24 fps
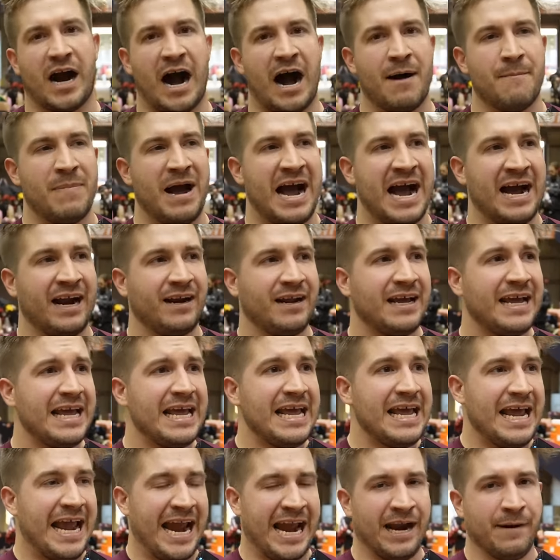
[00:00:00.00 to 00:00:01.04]
combat
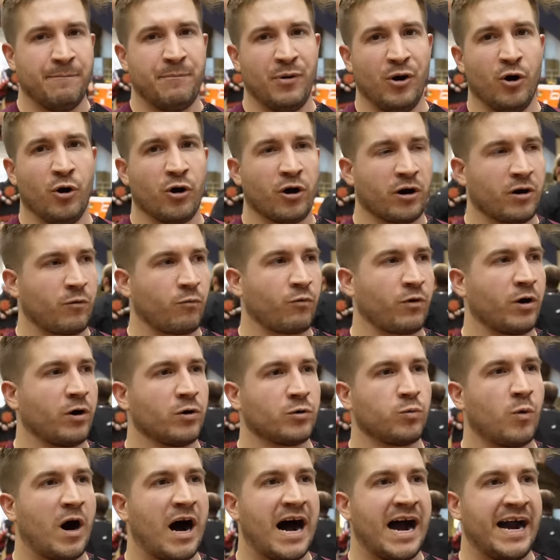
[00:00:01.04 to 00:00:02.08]
and Buhurt
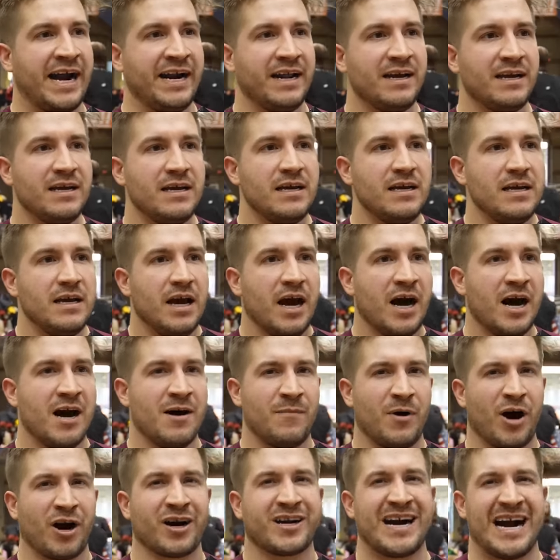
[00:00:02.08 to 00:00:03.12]
worldwide,
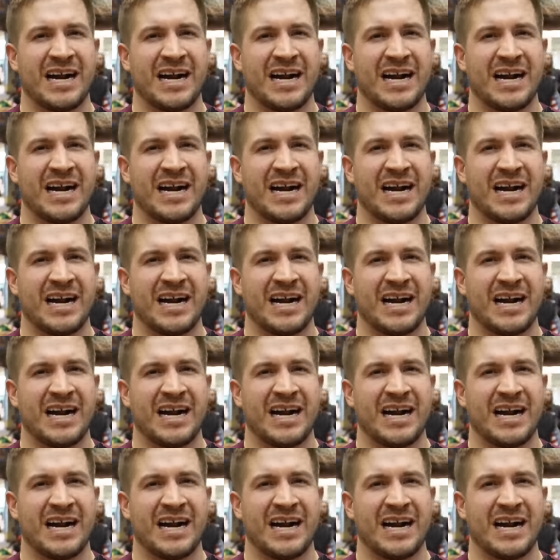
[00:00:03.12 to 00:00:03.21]
our